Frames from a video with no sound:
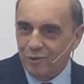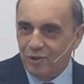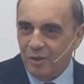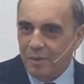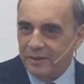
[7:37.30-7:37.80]

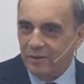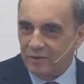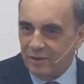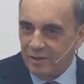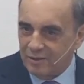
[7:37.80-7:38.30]
It is
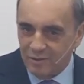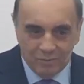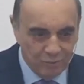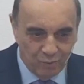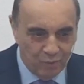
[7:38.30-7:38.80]
something else the
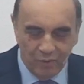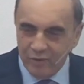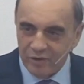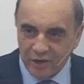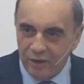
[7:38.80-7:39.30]
Lord has called
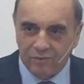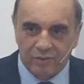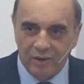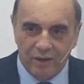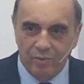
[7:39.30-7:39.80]
our
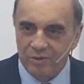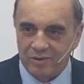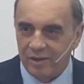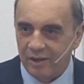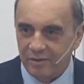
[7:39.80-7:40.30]
attention to.
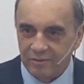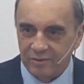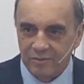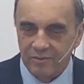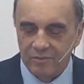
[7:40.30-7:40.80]

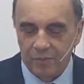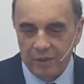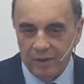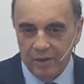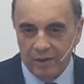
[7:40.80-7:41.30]
The gospel
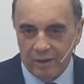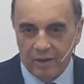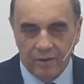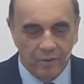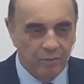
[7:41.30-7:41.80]
is a
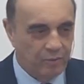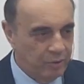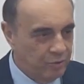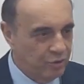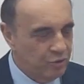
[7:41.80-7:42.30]
mystery.
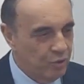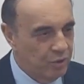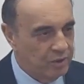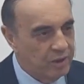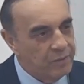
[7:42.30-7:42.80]

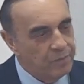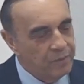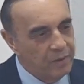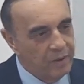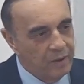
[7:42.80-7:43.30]
What
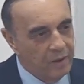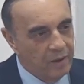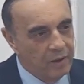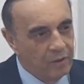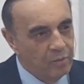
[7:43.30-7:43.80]
I said
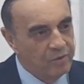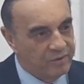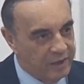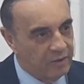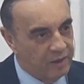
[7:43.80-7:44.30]

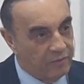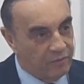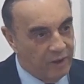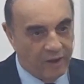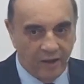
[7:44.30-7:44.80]
yesterday,
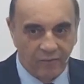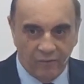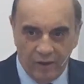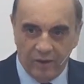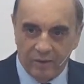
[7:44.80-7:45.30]
the mystery
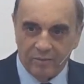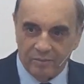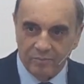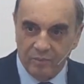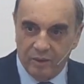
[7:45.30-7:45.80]
of
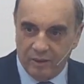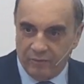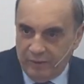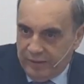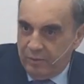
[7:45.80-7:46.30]
faith,
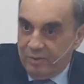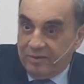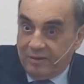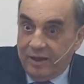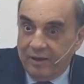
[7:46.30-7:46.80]

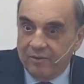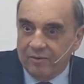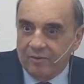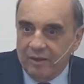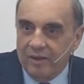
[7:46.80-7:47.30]

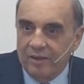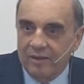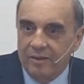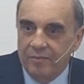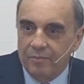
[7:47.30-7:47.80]
Faith has a
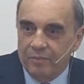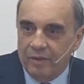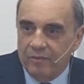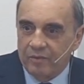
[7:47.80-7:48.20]
mystery,